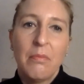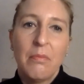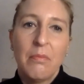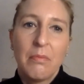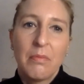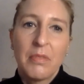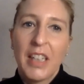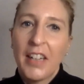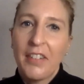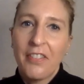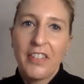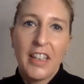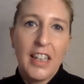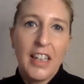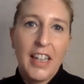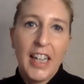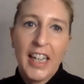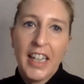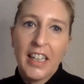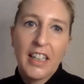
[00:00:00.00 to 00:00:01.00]

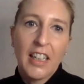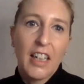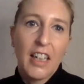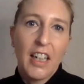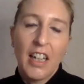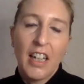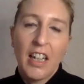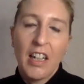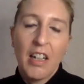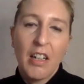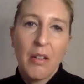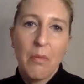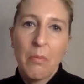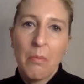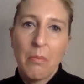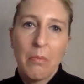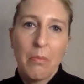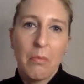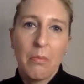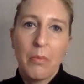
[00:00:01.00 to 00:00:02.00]
definitely.
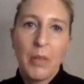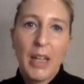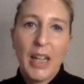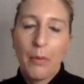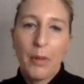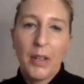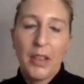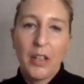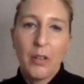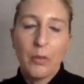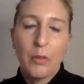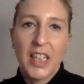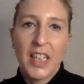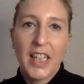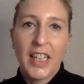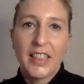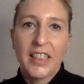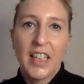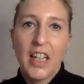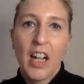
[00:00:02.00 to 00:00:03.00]
Whether you're
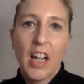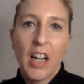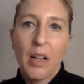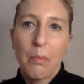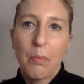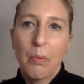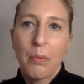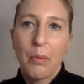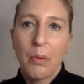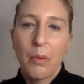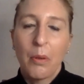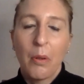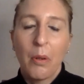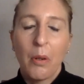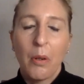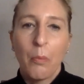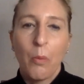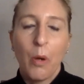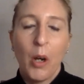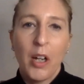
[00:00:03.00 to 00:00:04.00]
standing up
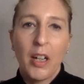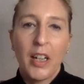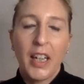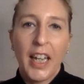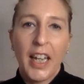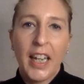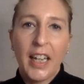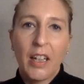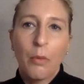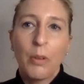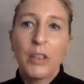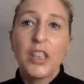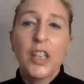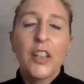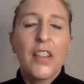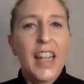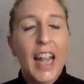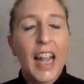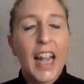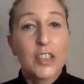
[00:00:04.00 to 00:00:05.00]
or working,
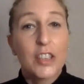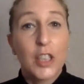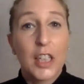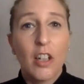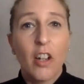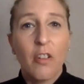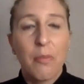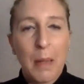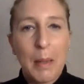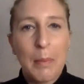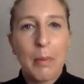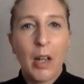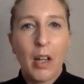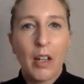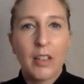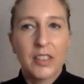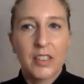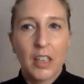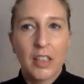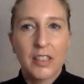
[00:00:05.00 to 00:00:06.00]
which I think actually a lot of people
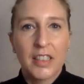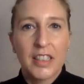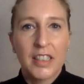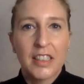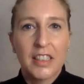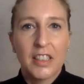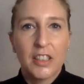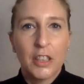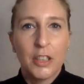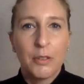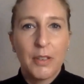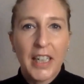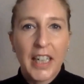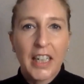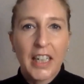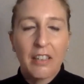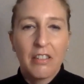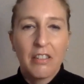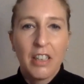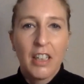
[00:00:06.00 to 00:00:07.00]
are starting to do
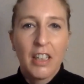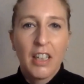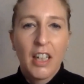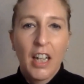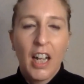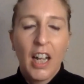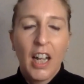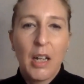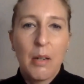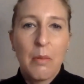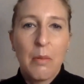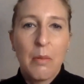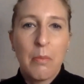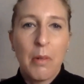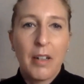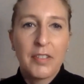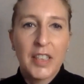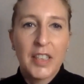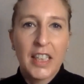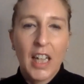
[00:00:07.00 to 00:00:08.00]
now.
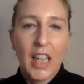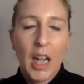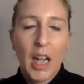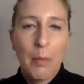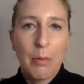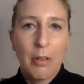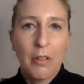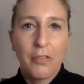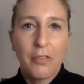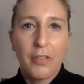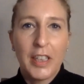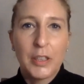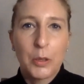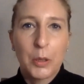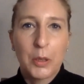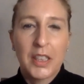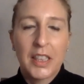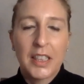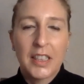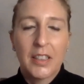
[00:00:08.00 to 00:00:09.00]
I've seen a couple of
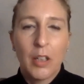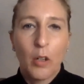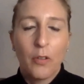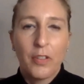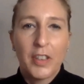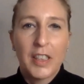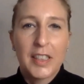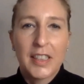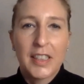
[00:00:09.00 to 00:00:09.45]
interesting office